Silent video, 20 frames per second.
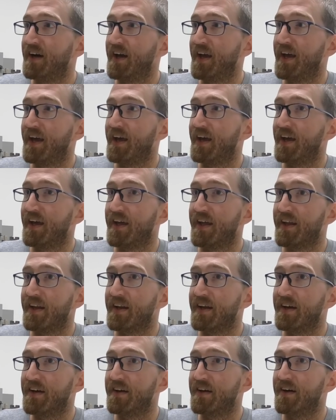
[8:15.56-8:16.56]
and
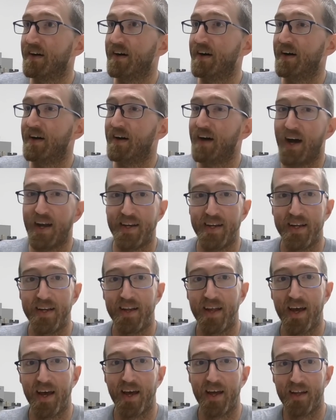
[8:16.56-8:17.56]
uh, I did
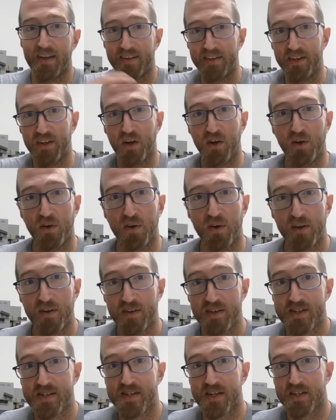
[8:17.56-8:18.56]
that, you know,
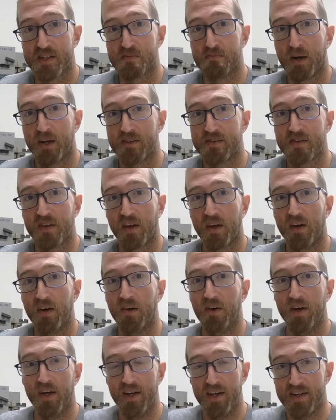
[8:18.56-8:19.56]
six months ago,